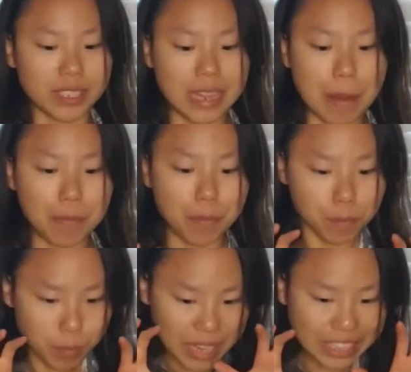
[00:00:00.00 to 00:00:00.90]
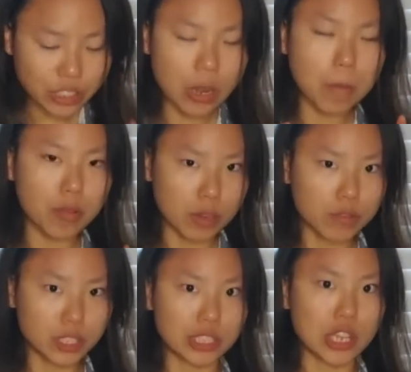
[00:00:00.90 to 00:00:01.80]
that Israel
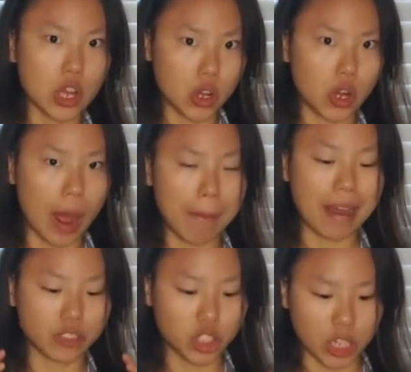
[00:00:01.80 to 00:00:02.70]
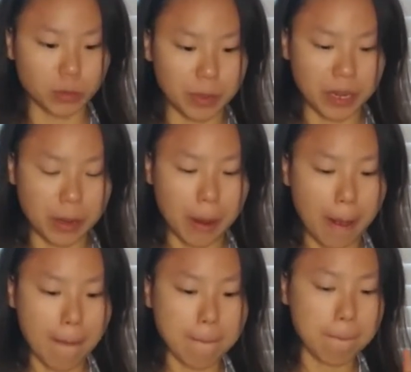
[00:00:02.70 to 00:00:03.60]
previously heard about judgment.
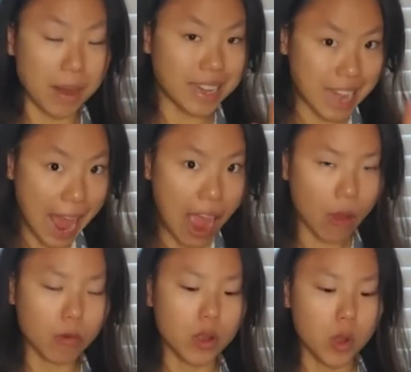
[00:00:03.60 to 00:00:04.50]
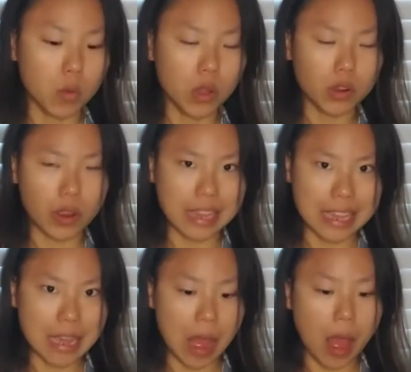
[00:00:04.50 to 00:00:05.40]
But now we are going to
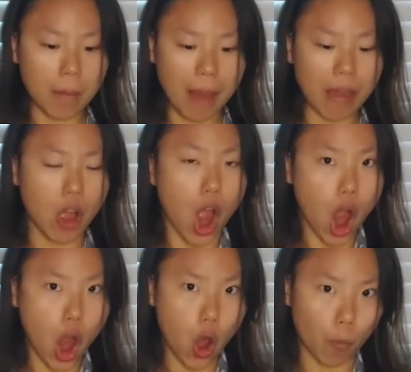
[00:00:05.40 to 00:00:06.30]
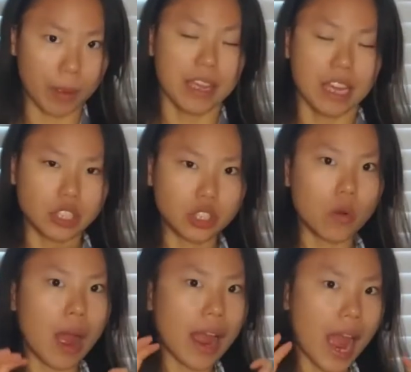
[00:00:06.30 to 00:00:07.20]
hear about hope. And
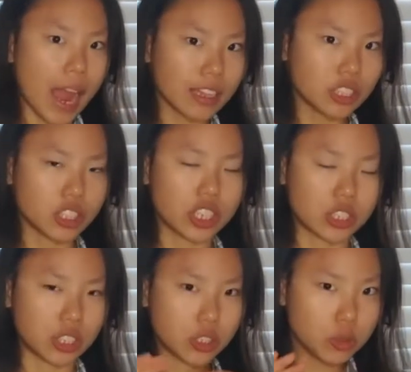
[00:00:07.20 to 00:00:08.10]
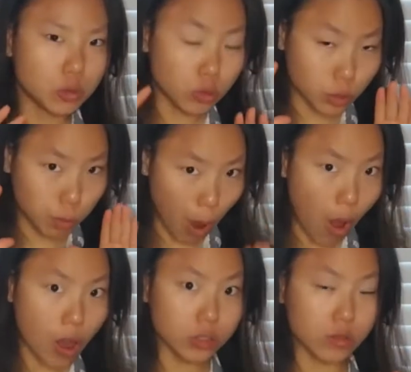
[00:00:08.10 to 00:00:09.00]
so I highly suggest that you
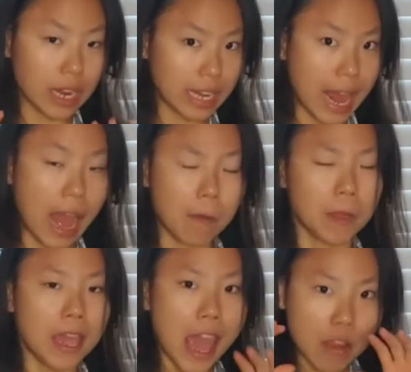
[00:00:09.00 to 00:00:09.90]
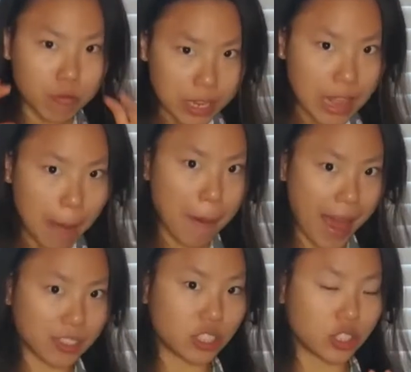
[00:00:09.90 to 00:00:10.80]
pause right now and read that
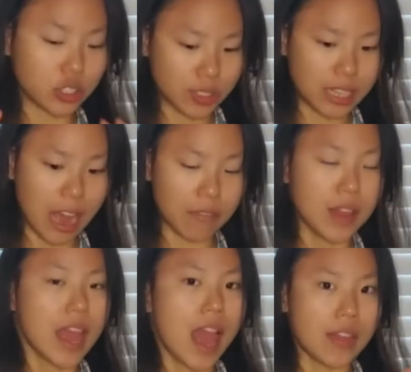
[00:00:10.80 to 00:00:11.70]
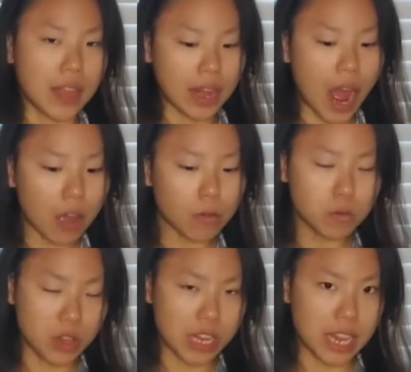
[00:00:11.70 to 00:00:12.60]
passage yourself, and then I
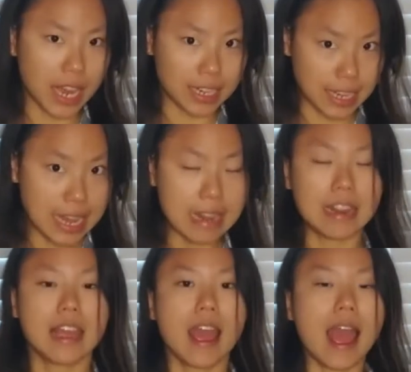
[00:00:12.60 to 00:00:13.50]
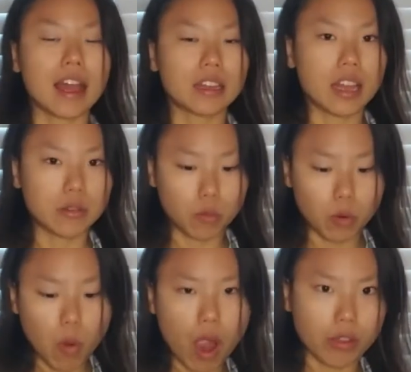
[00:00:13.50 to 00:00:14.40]
will read it again and
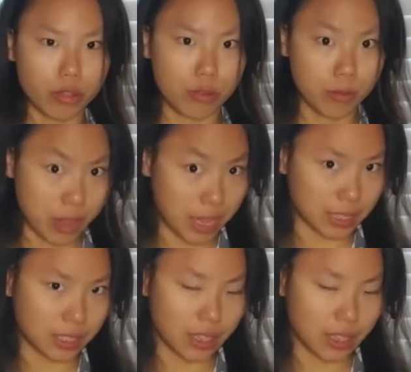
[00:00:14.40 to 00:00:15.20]
we'll walk through this